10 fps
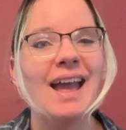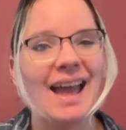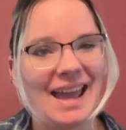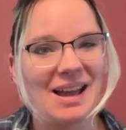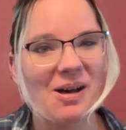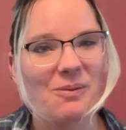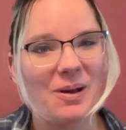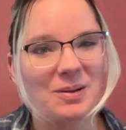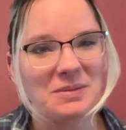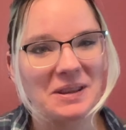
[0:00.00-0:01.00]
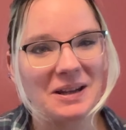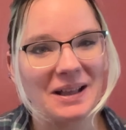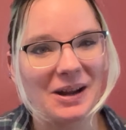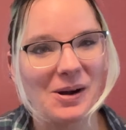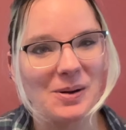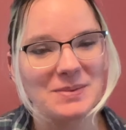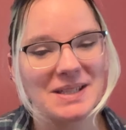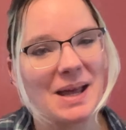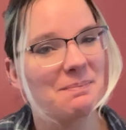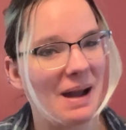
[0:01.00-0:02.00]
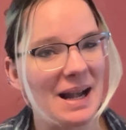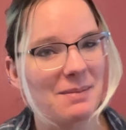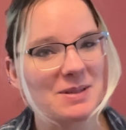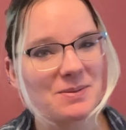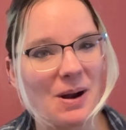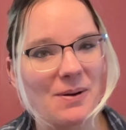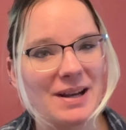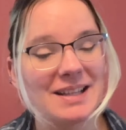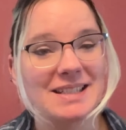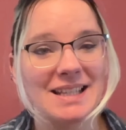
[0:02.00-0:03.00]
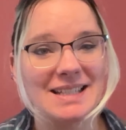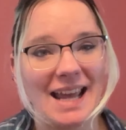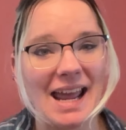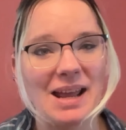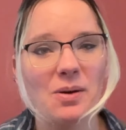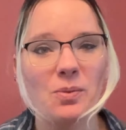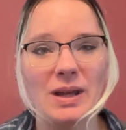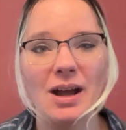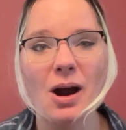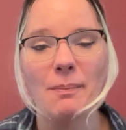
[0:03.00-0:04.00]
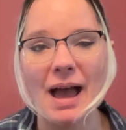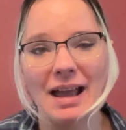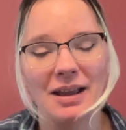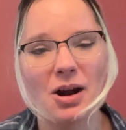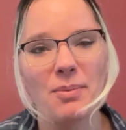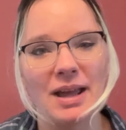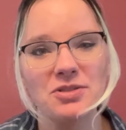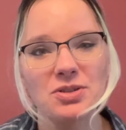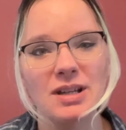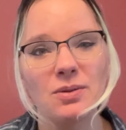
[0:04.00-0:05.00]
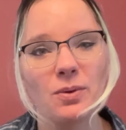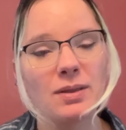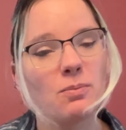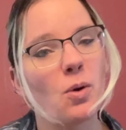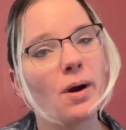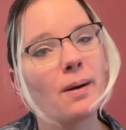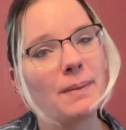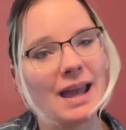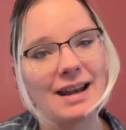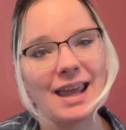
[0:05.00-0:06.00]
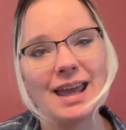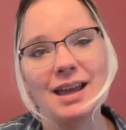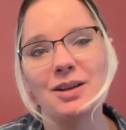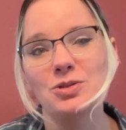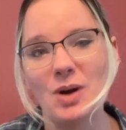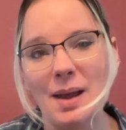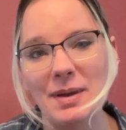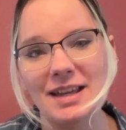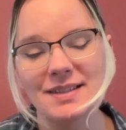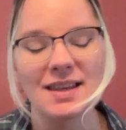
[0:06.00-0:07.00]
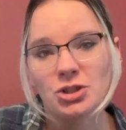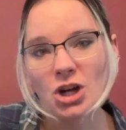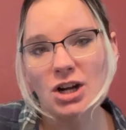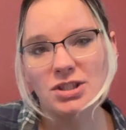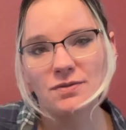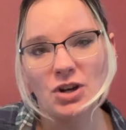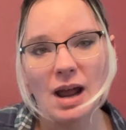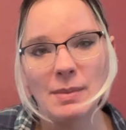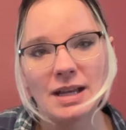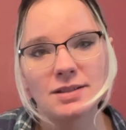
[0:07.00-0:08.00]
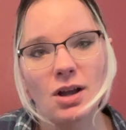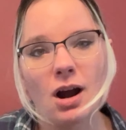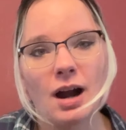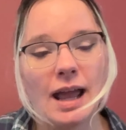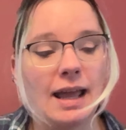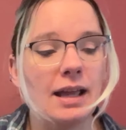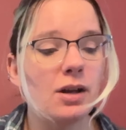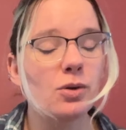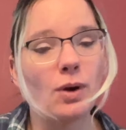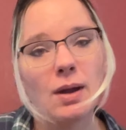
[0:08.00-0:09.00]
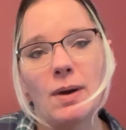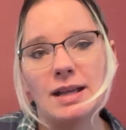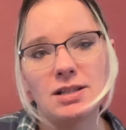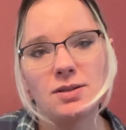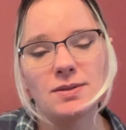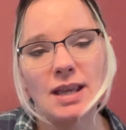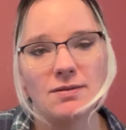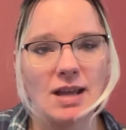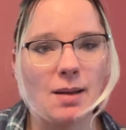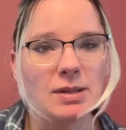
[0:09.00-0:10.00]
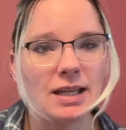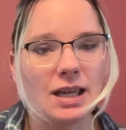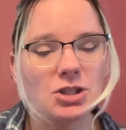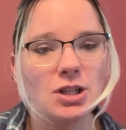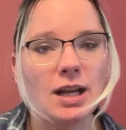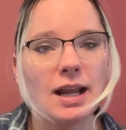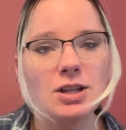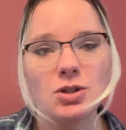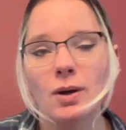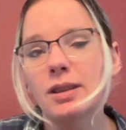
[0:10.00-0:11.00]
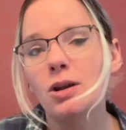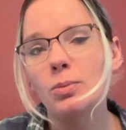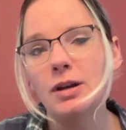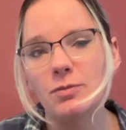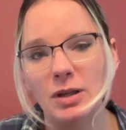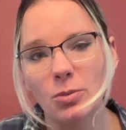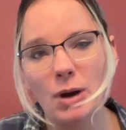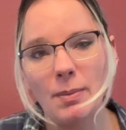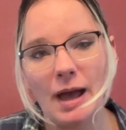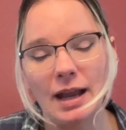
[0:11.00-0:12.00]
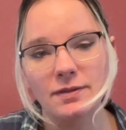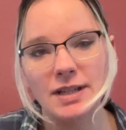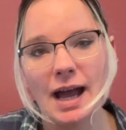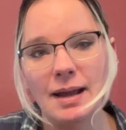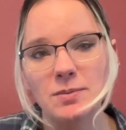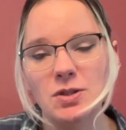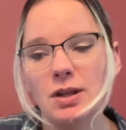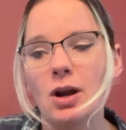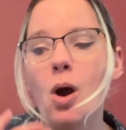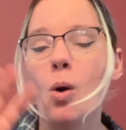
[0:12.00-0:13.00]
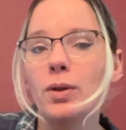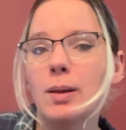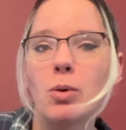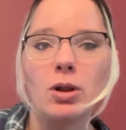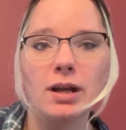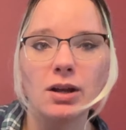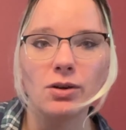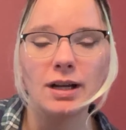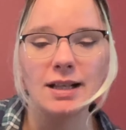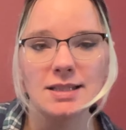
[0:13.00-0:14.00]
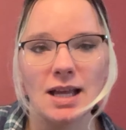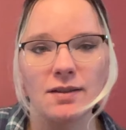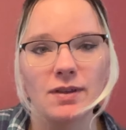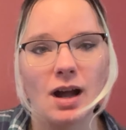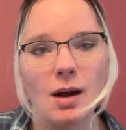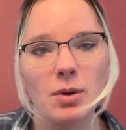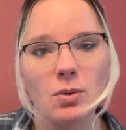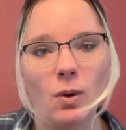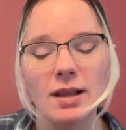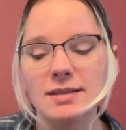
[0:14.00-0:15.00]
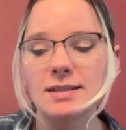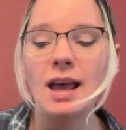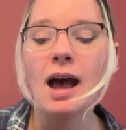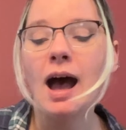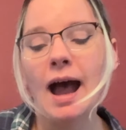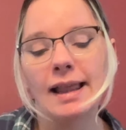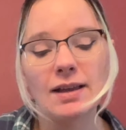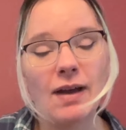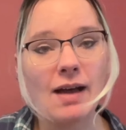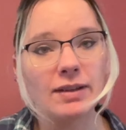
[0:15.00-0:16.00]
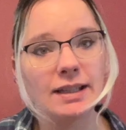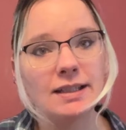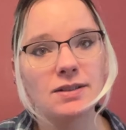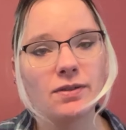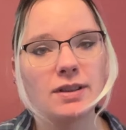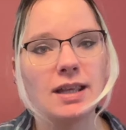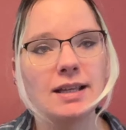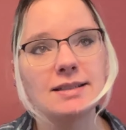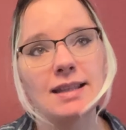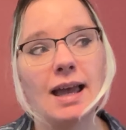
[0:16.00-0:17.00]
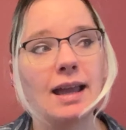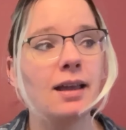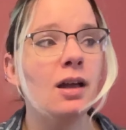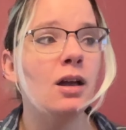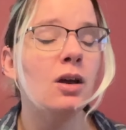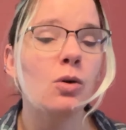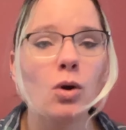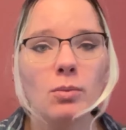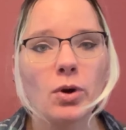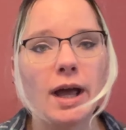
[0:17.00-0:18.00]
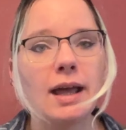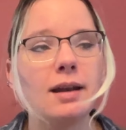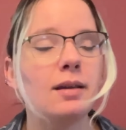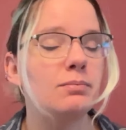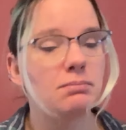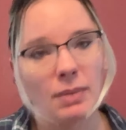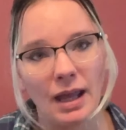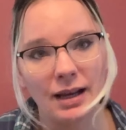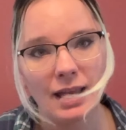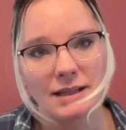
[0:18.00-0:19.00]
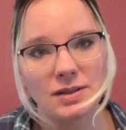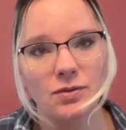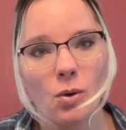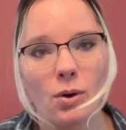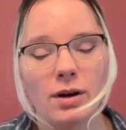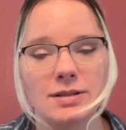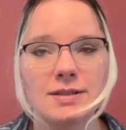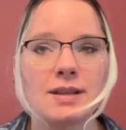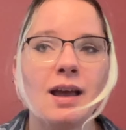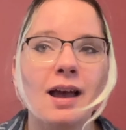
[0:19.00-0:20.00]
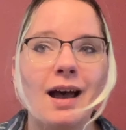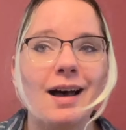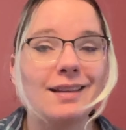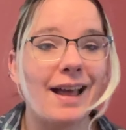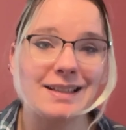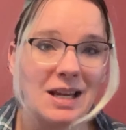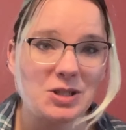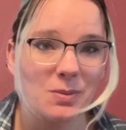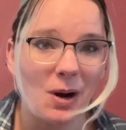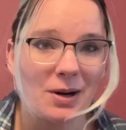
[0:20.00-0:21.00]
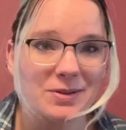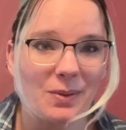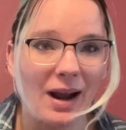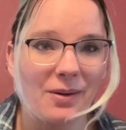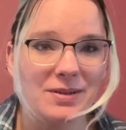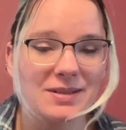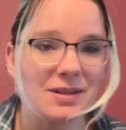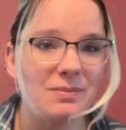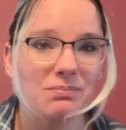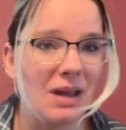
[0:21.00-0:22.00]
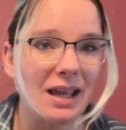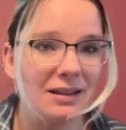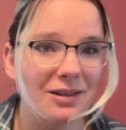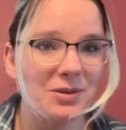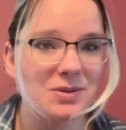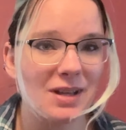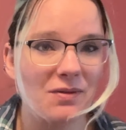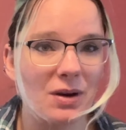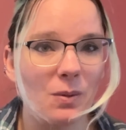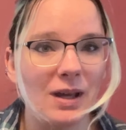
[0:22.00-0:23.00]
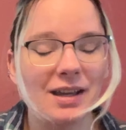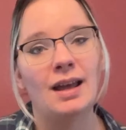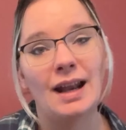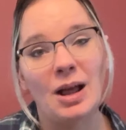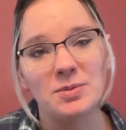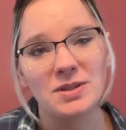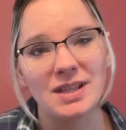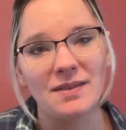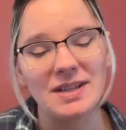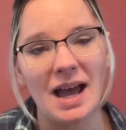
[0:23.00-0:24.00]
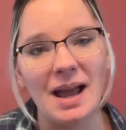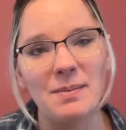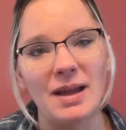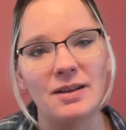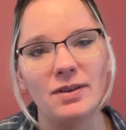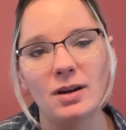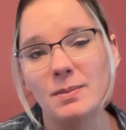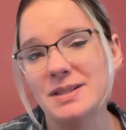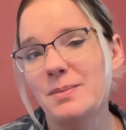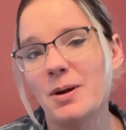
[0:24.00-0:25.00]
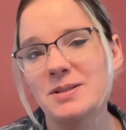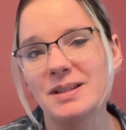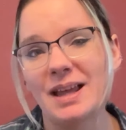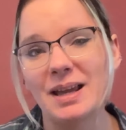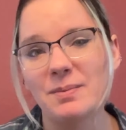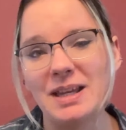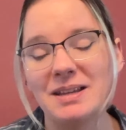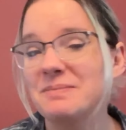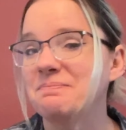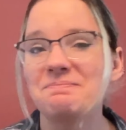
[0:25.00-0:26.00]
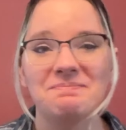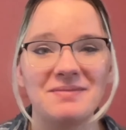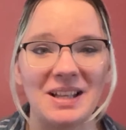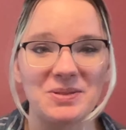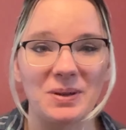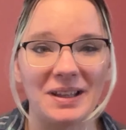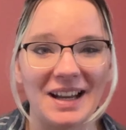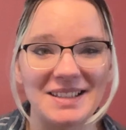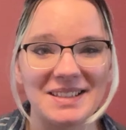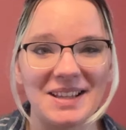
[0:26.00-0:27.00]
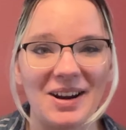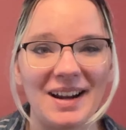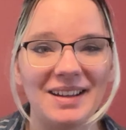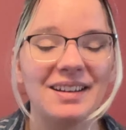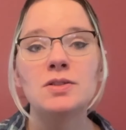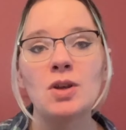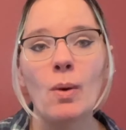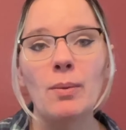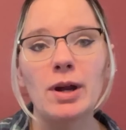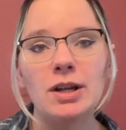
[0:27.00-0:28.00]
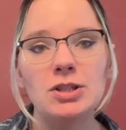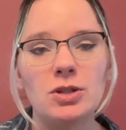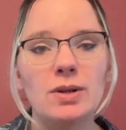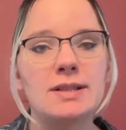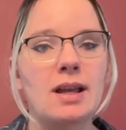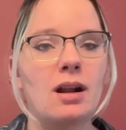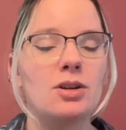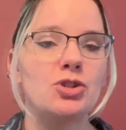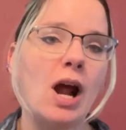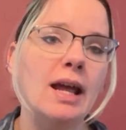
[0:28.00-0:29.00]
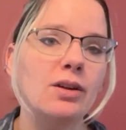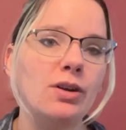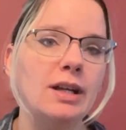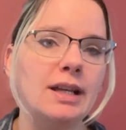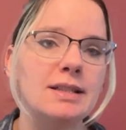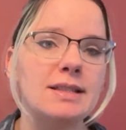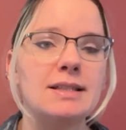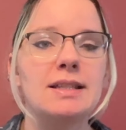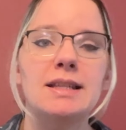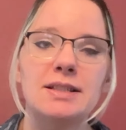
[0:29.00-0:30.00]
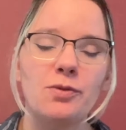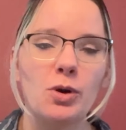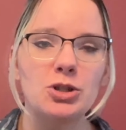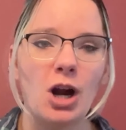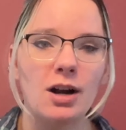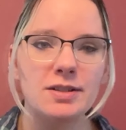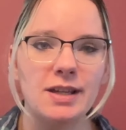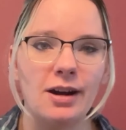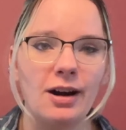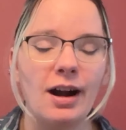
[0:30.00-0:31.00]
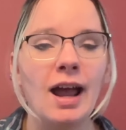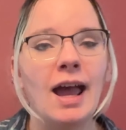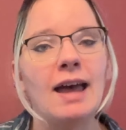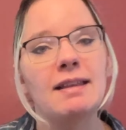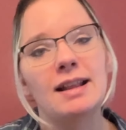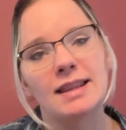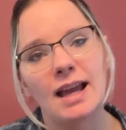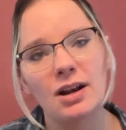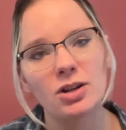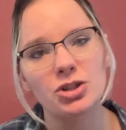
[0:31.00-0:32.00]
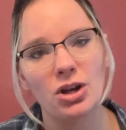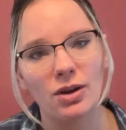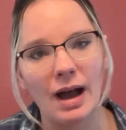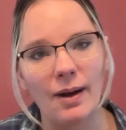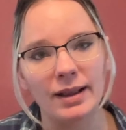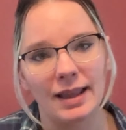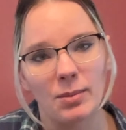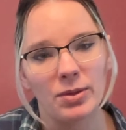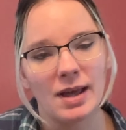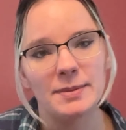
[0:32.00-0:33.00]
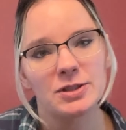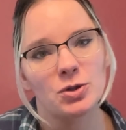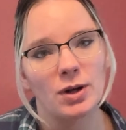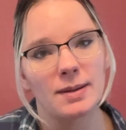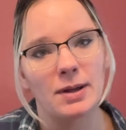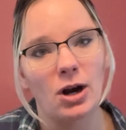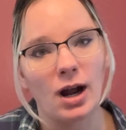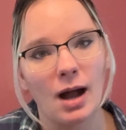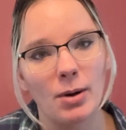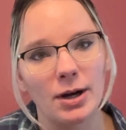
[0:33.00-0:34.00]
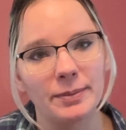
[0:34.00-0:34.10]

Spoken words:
Hey y'all, welcome to Little Acre Homestead. My name is Rowan. Today we are packing our pantry with more pancake dry mix. Jars of dry mix are a great way to save time in the kitchen and do a little bit of meal prep ahead of time so you're only pulling ingredients out of the cupboard once. I love having these for things like cornbread, pancakes of course, lactation bars when I was making those every week. It helps you save time, and if you're a busy person like me, that's really necessary. So what we're gonna do is get our dry ingredients into these 4 jars here, and then at the end I'll show you how I label them and store them in our cupboard.